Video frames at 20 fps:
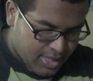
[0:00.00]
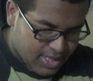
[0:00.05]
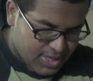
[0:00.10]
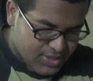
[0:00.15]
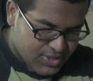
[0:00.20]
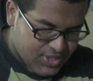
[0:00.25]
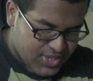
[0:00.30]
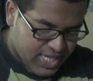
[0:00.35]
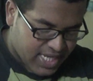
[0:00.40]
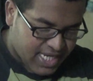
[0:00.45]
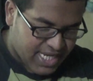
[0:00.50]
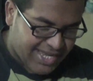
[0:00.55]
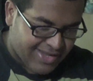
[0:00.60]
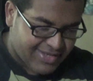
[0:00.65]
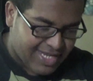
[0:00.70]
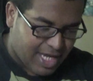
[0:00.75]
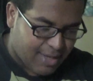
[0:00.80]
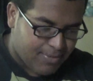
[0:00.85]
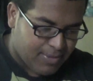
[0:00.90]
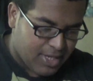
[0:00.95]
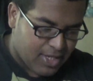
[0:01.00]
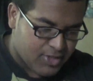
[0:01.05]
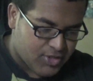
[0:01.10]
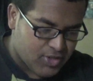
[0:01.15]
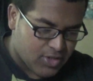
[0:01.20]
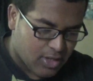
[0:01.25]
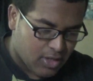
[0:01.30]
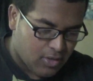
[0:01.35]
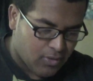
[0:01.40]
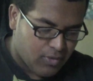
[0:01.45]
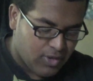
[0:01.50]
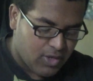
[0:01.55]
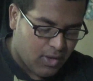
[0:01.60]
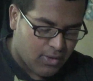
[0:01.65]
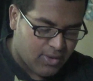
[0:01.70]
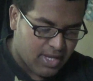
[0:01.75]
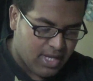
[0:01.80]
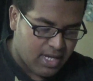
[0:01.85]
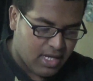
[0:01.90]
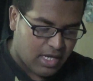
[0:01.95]
sticking out that place, so we know
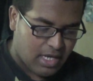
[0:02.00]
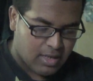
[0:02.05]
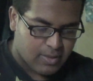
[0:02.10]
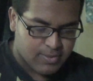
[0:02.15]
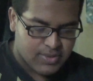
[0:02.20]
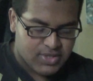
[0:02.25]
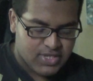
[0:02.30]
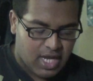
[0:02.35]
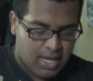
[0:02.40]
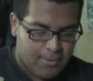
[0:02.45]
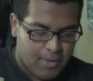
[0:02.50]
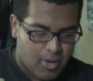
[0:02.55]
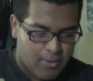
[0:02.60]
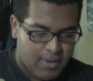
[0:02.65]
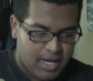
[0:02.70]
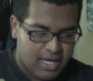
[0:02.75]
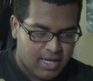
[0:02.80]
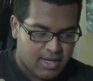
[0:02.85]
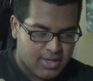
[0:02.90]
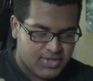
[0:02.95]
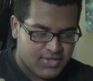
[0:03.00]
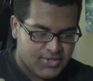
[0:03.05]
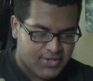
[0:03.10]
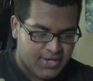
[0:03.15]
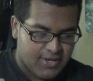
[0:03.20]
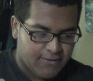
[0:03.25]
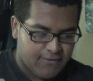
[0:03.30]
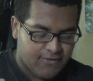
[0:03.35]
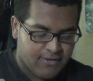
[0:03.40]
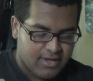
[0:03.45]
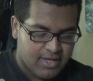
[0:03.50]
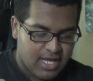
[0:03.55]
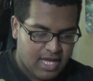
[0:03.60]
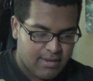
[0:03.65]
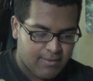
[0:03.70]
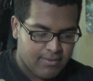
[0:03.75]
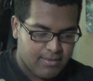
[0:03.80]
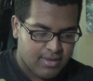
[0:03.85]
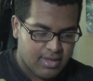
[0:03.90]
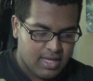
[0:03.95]
that Sabo made it safe.
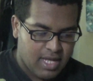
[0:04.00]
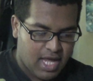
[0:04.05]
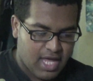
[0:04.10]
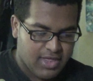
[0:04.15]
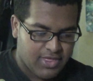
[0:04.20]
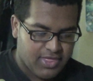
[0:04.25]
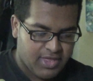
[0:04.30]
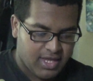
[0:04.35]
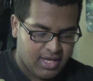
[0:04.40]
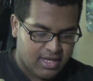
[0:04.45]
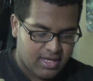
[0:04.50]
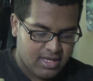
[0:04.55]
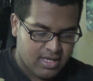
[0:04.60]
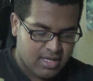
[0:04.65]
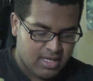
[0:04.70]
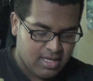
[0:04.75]
I think.